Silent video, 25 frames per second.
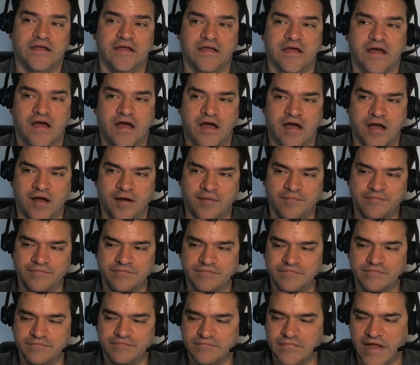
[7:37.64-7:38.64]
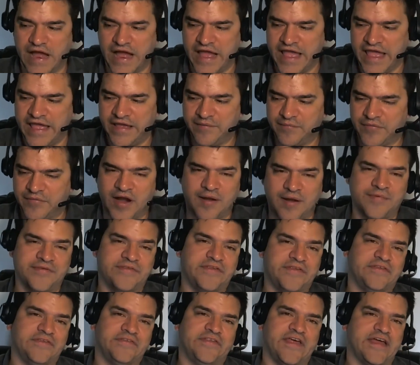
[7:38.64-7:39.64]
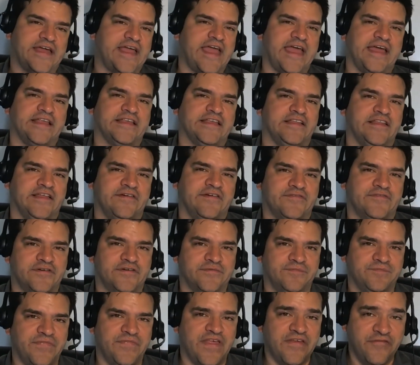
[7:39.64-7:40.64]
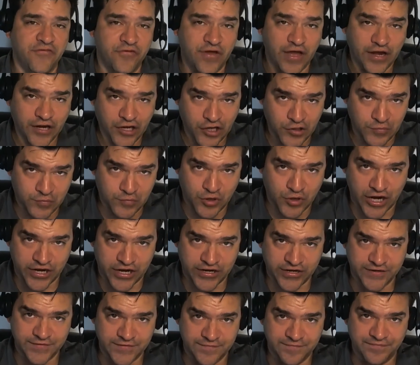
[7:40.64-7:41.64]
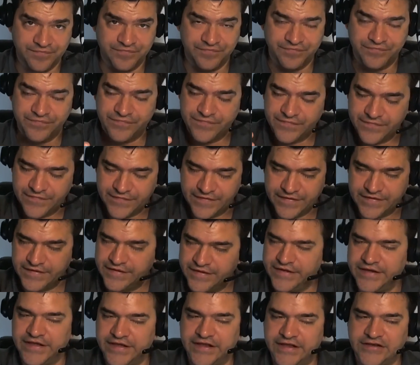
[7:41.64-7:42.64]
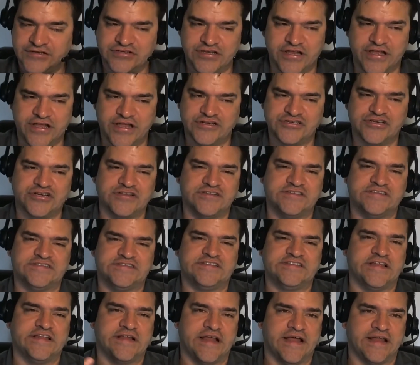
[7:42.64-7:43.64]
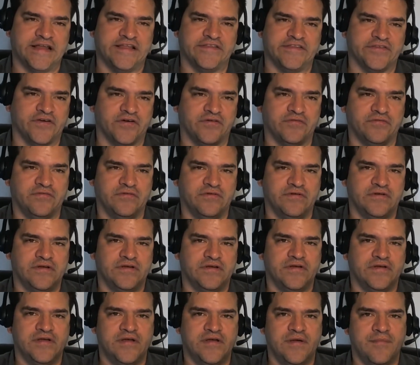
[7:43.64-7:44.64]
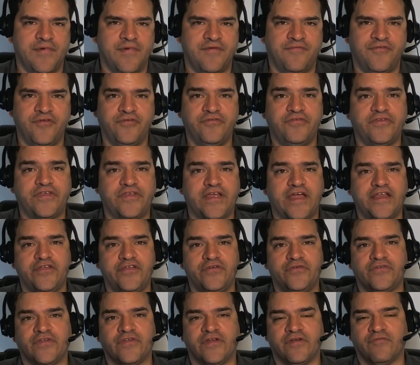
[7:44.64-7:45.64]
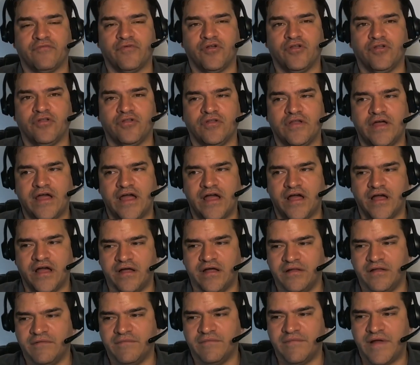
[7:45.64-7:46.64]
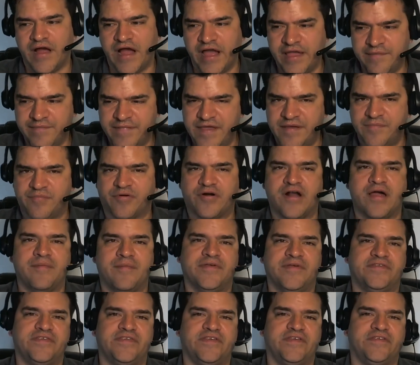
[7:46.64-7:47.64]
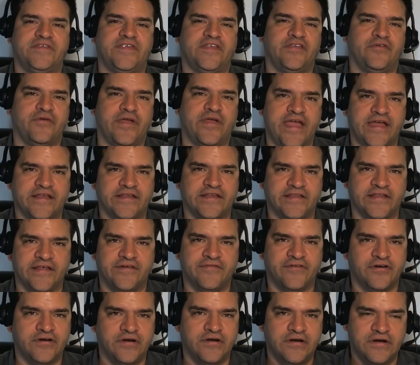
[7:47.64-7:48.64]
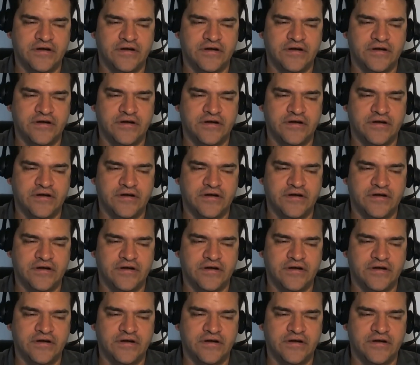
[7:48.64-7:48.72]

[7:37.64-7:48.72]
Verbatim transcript: um, I hate promises that can't deliver. If you got a good product, it it should sit on its own. But if you just got to use like roll uh, hypey promises and you can't deliver,